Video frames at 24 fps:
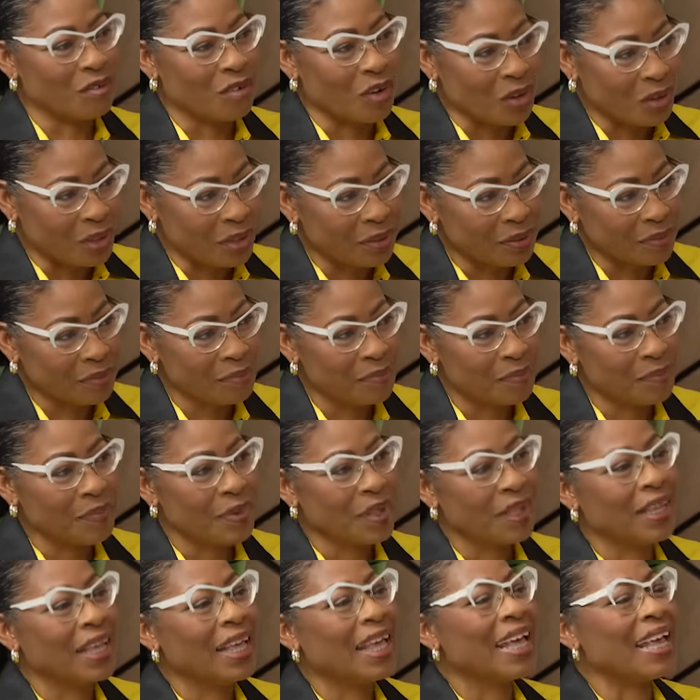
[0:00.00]
RUN,
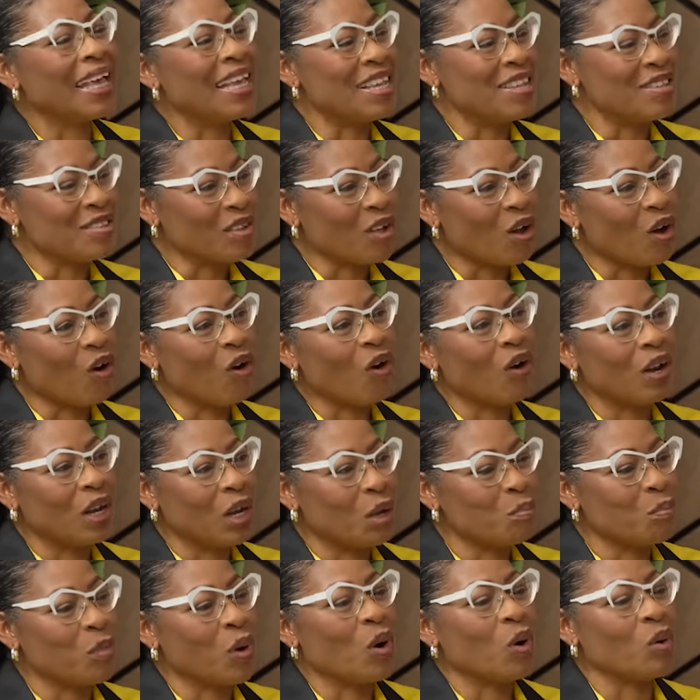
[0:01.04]
is all
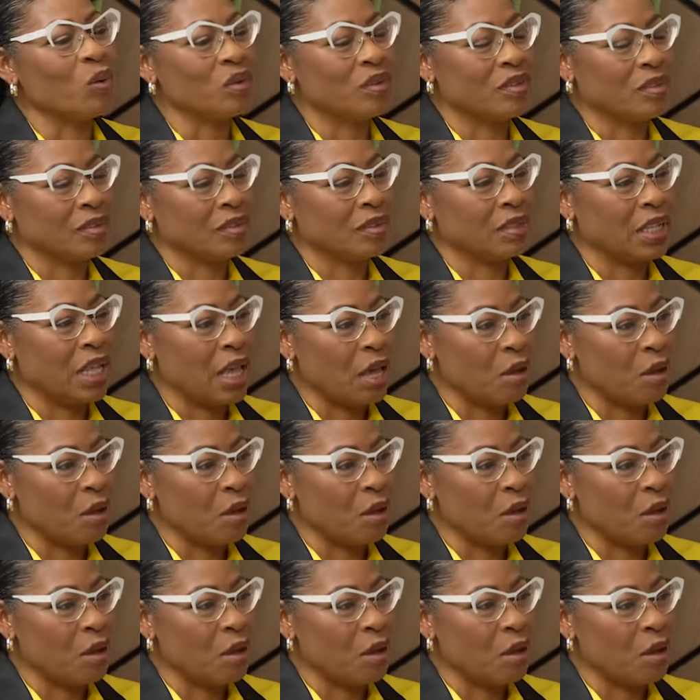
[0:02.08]
about the